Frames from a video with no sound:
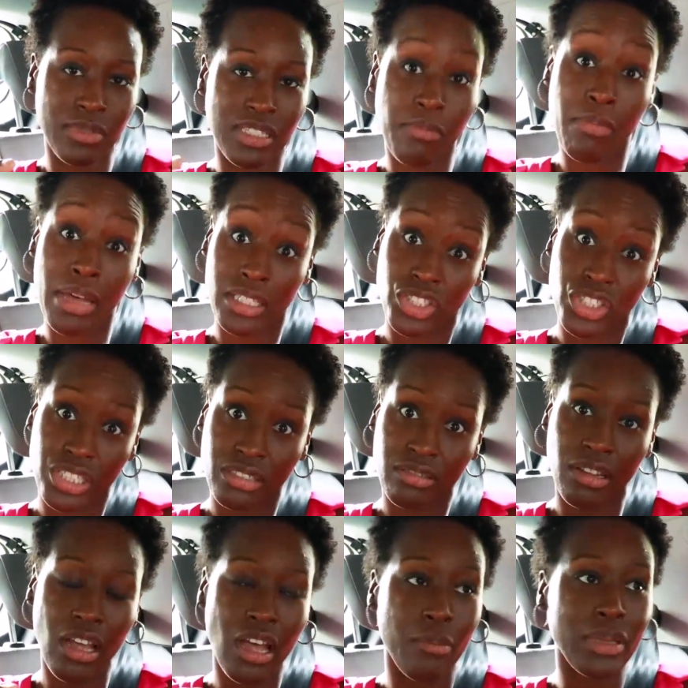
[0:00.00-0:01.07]

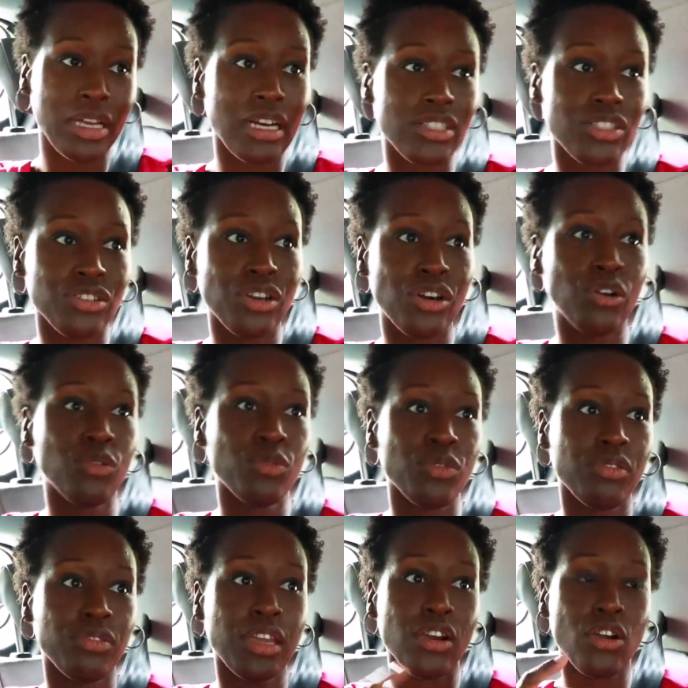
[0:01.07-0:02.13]
dimension, because
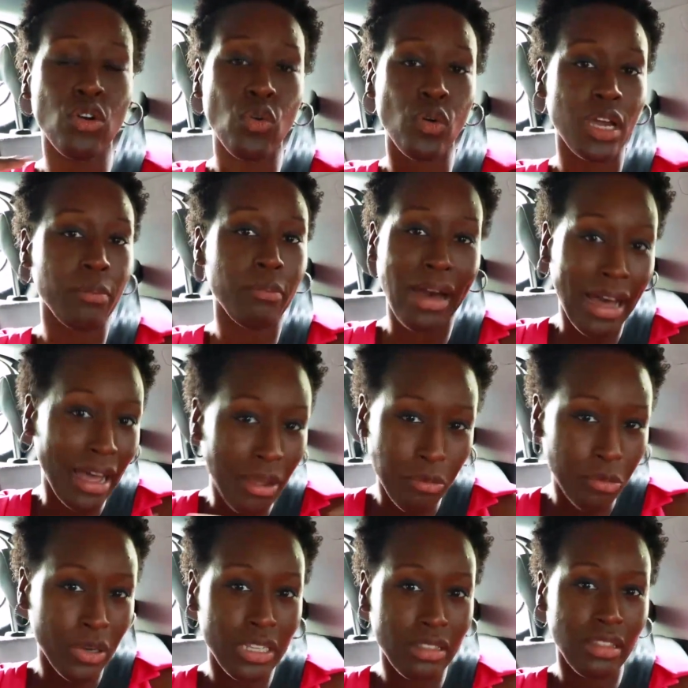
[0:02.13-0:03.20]
they're going by
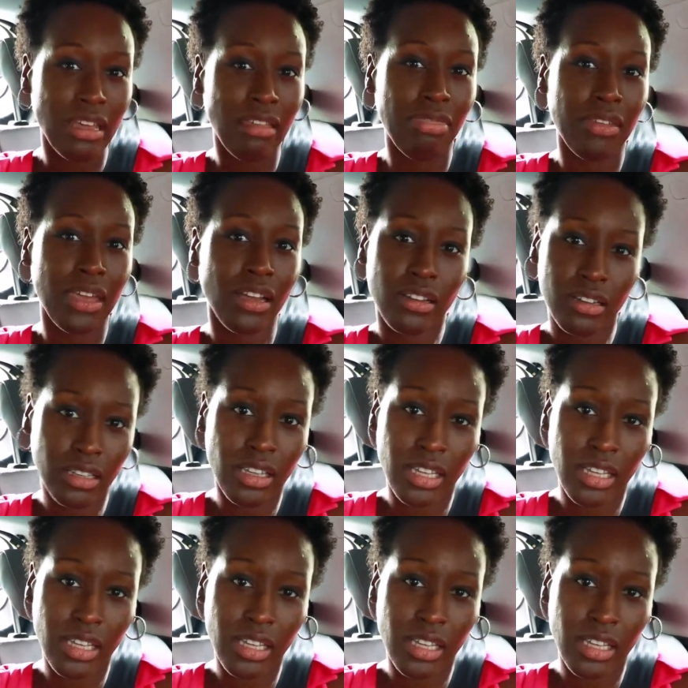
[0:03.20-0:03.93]
what they think a